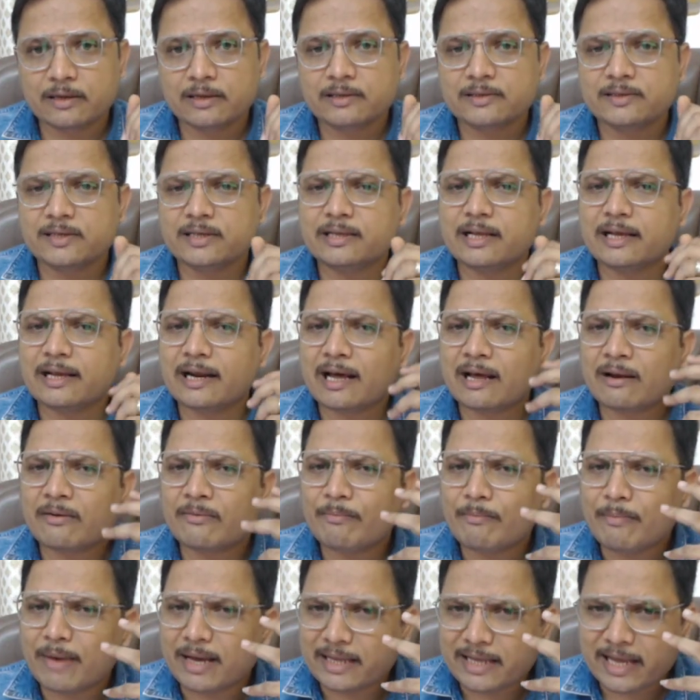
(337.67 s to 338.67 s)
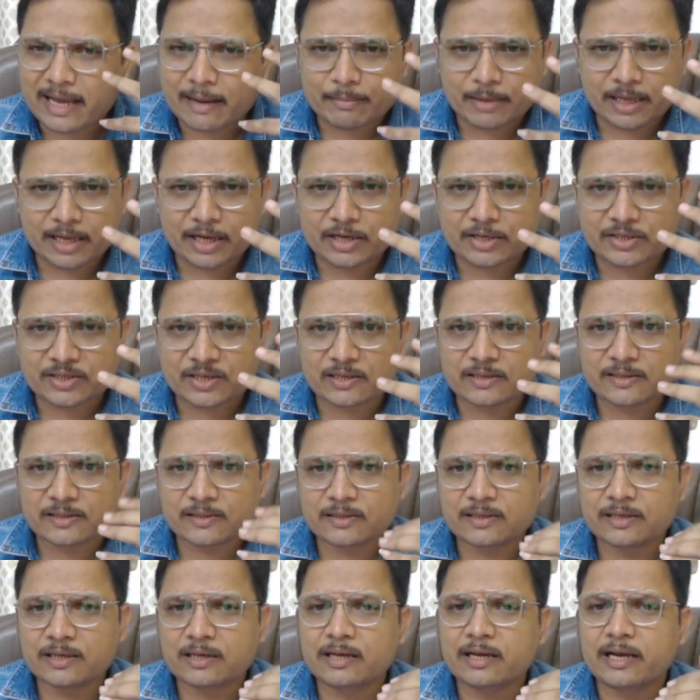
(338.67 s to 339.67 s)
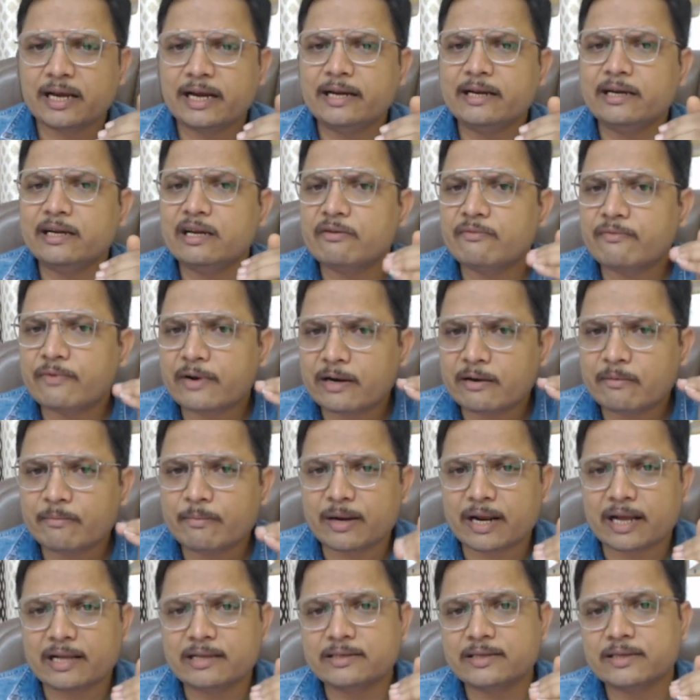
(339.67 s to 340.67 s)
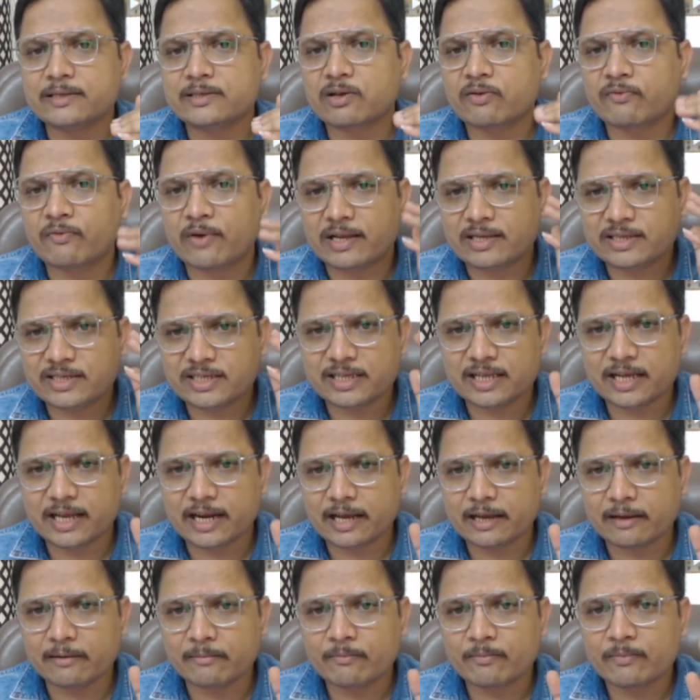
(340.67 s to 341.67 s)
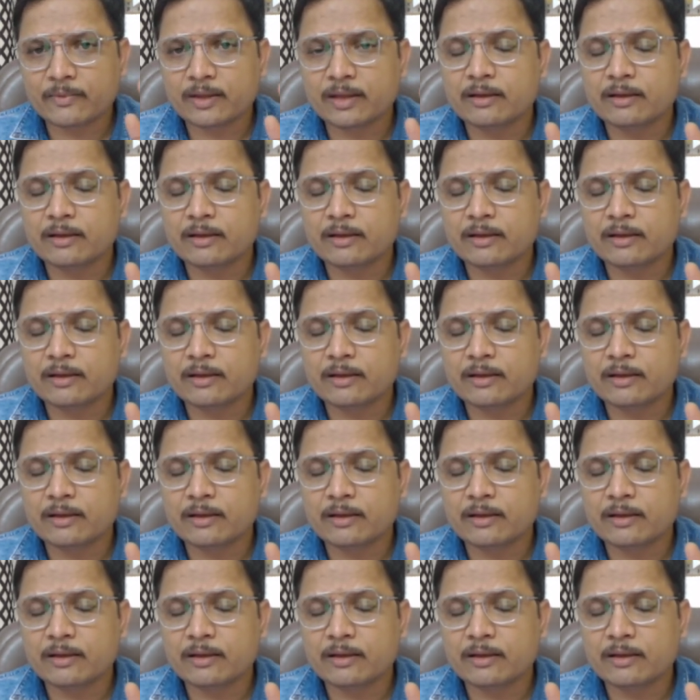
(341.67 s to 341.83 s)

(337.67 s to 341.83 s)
See, there are many applications in different branches of engineering.